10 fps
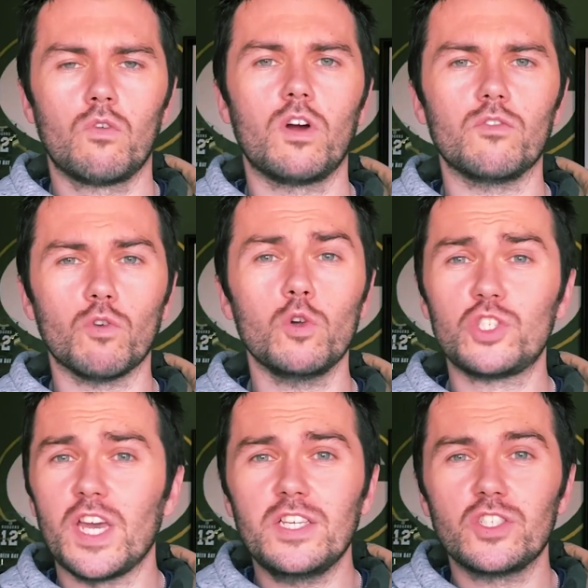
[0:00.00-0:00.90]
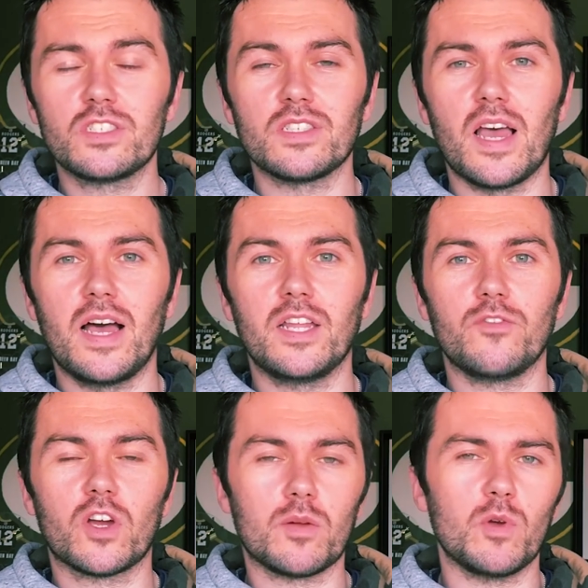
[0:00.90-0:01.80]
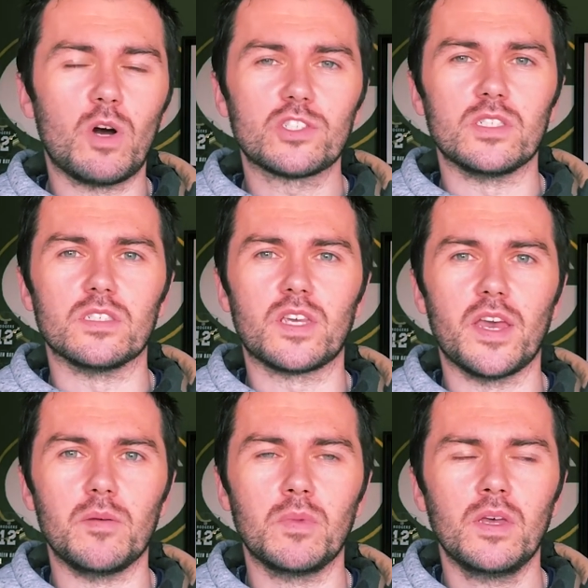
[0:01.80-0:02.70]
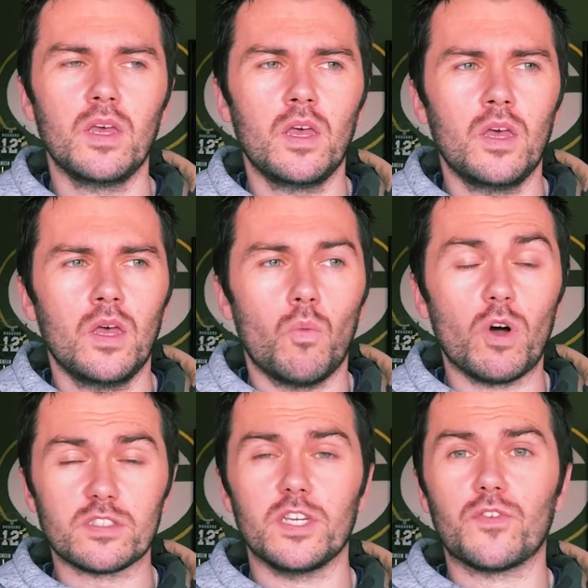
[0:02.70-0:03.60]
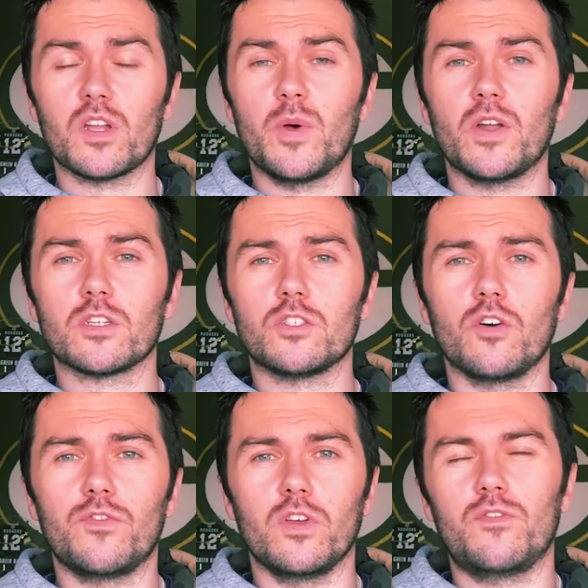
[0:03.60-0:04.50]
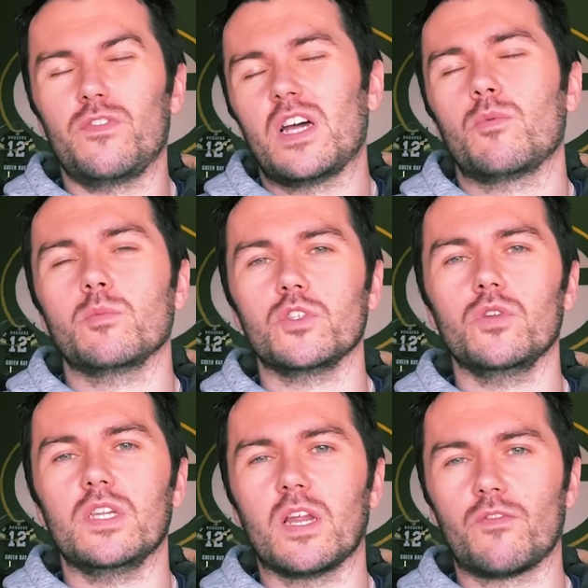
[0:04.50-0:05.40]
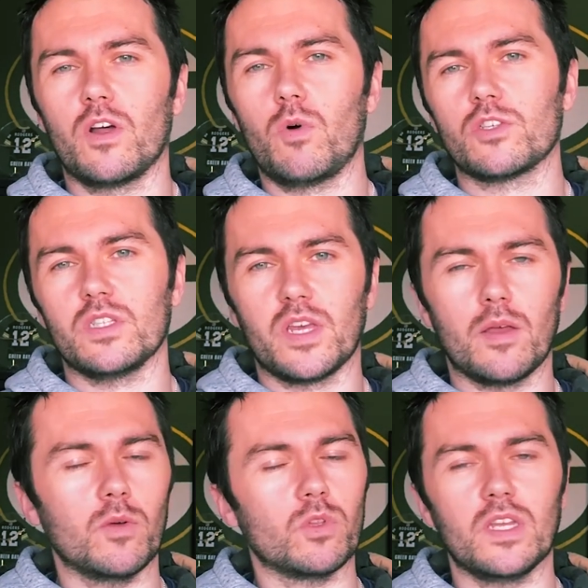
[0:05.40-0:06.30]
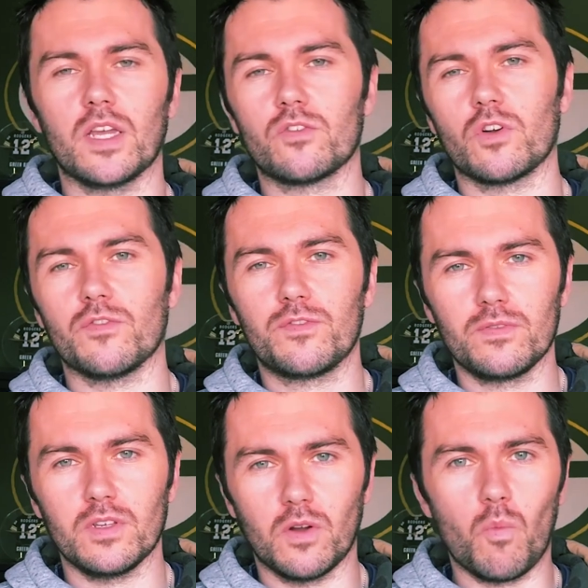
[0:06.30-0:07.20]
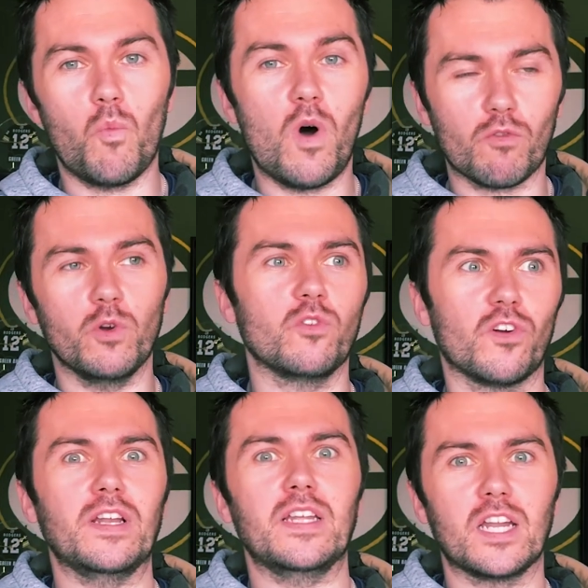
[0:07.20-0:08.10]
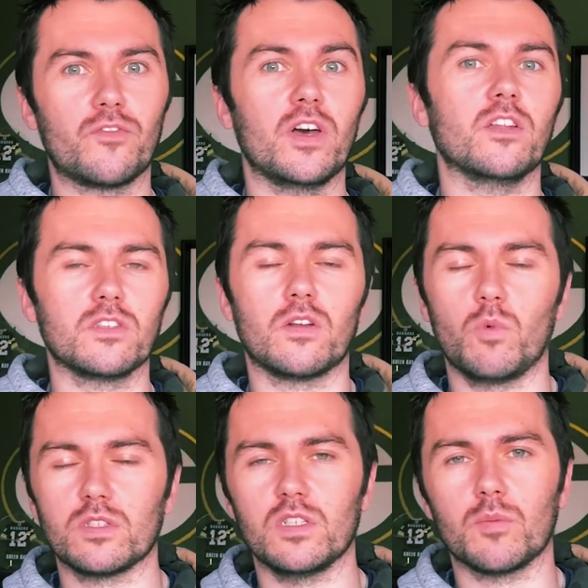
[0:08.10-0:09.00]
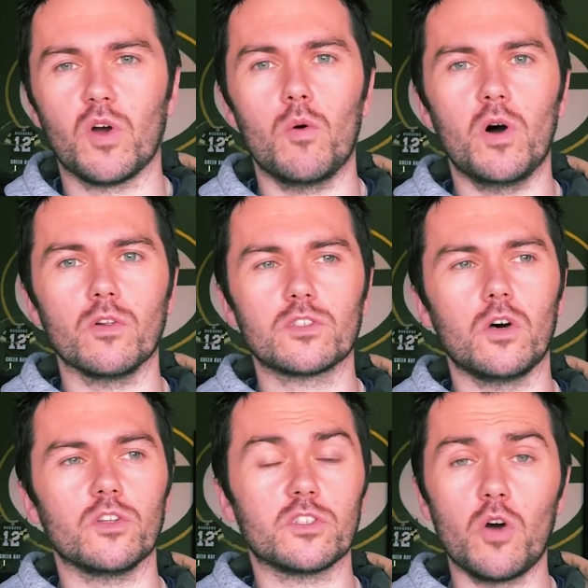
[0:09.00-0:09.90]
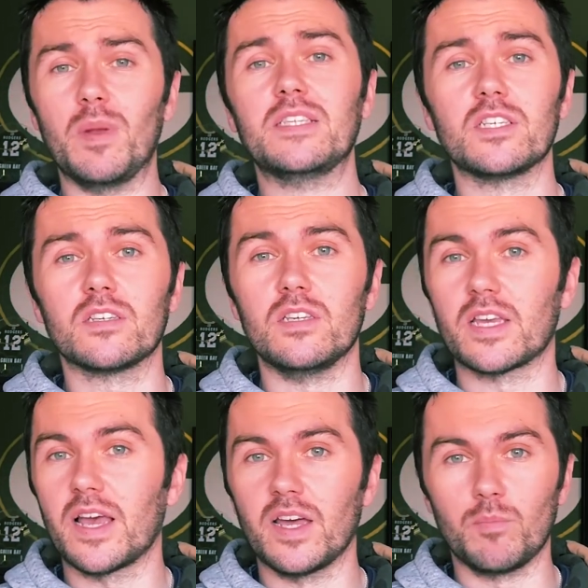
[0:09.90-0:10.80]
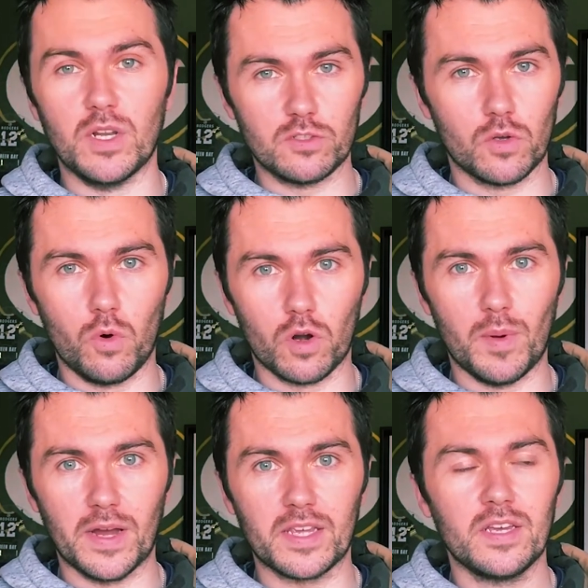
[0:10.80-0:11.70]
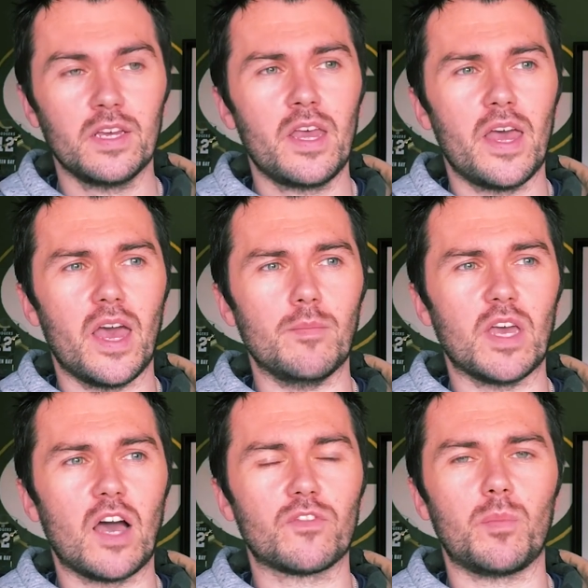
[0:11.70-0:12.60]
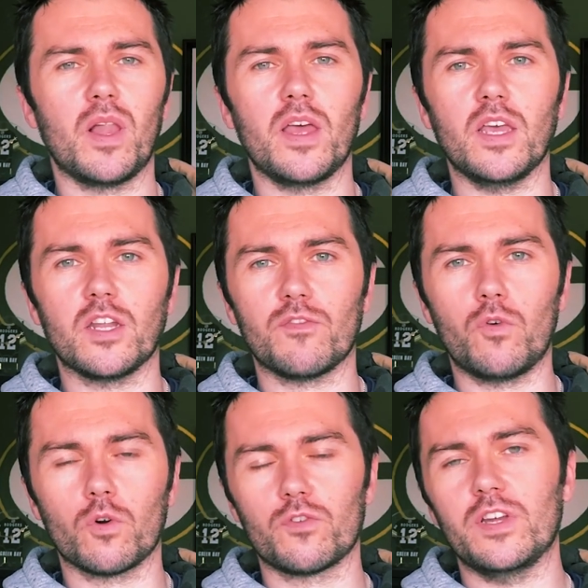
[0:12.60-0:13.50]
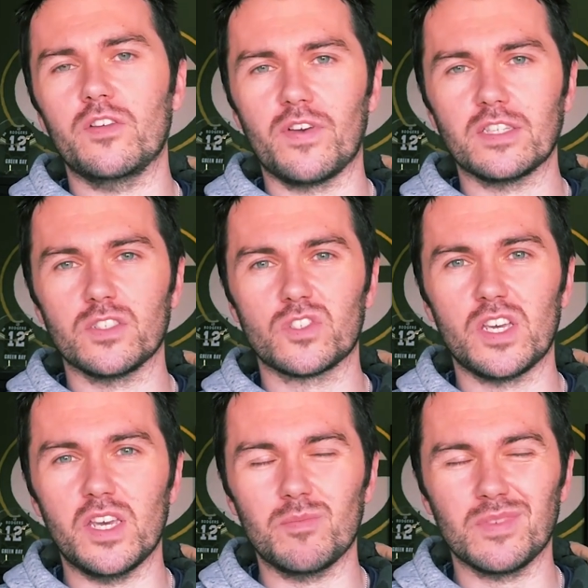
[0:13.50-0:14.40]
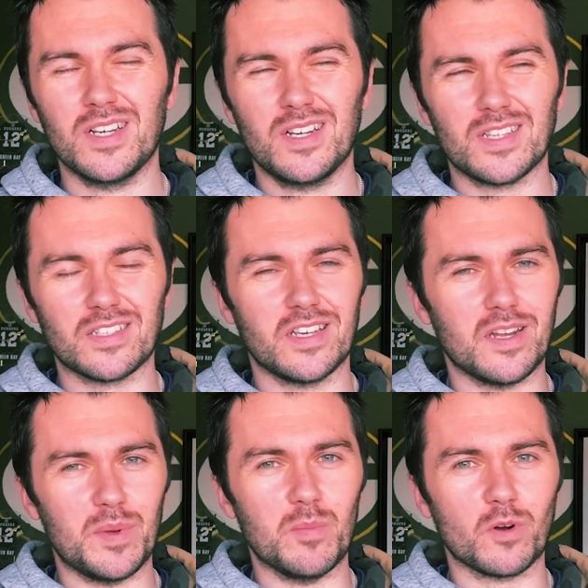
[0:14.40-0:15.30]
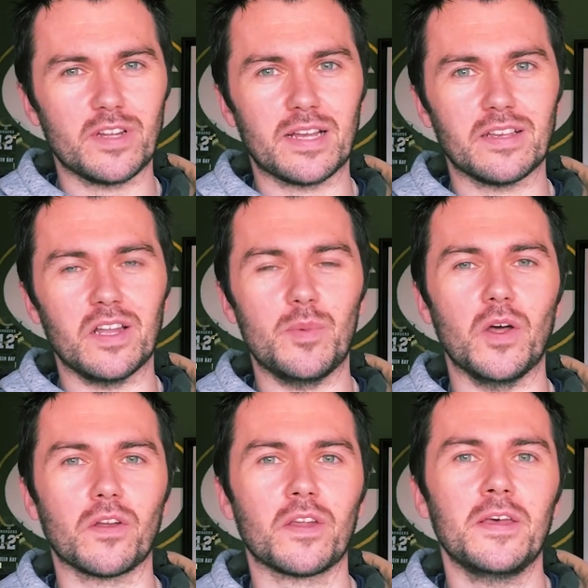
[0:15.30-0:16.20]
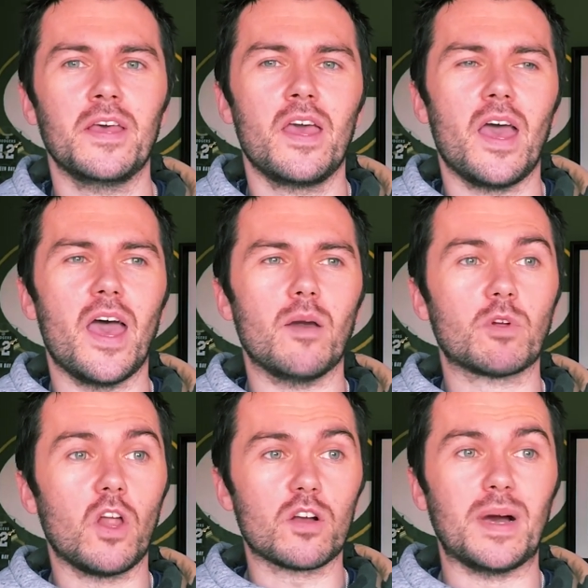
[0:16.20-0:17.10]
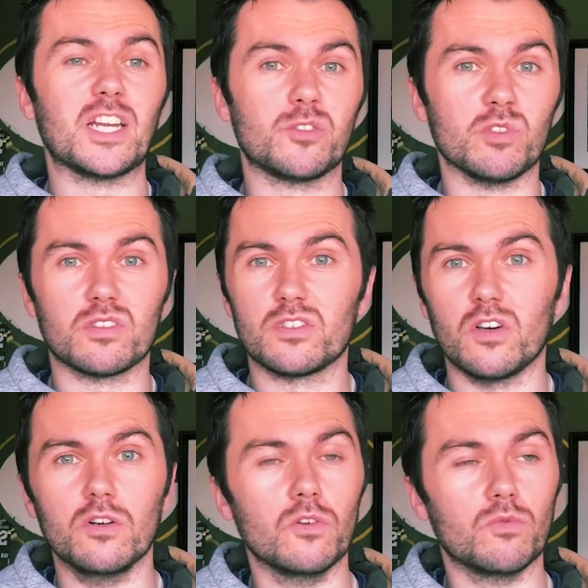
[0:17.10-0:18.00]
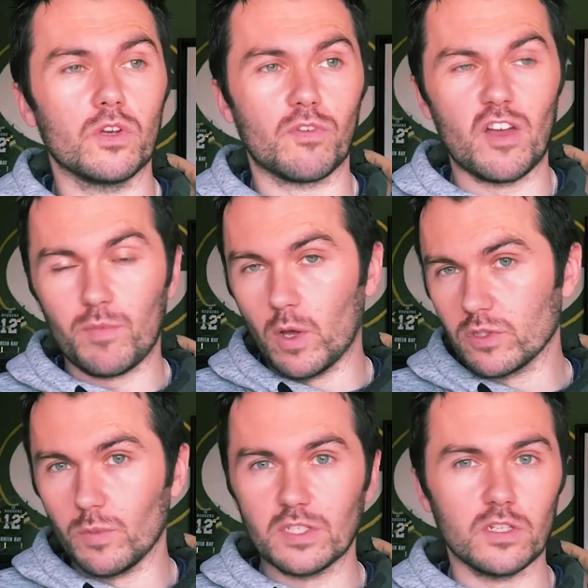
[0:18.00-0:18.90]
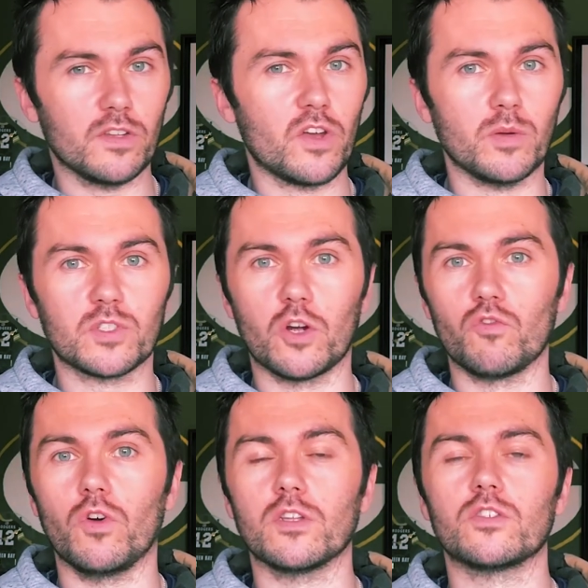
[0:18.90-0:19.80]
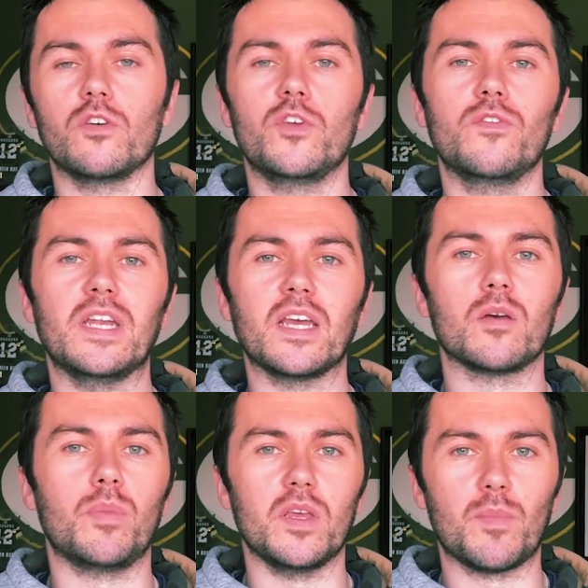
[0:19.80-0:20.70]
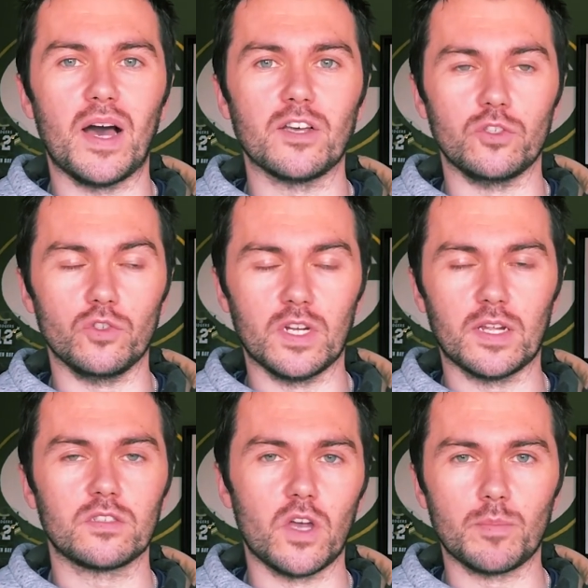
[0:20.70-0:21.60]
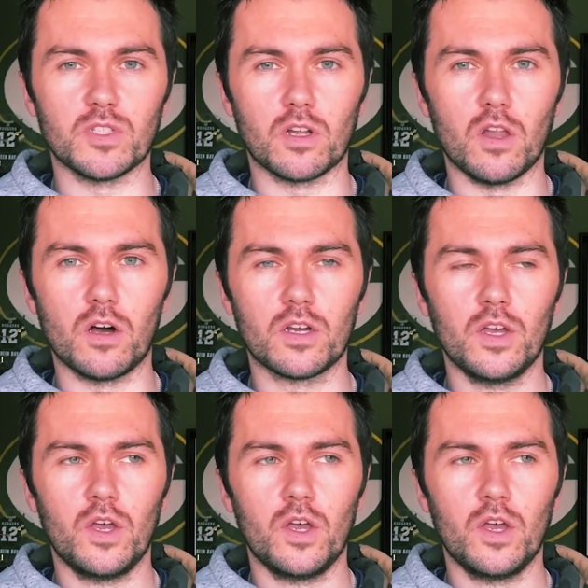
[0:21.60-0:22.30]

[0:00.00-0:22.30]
Right, rule changes, and if you're going to be watching this game, what's different about it. So if, if anyone was new to the NFL watching the game, they wouldn't get sort of, you know, what rules are in the NFL is not what's in the Pro Bowl. So there's no blitzing. You can't blitz the quarterback. Um, you have to play in a 4-3 defensive scheme. That's getting a bit more technical about it. Um, clock management, so the ref blows the whistle, the time starts running. So if you have an incomplete pass, usually that stops the clock.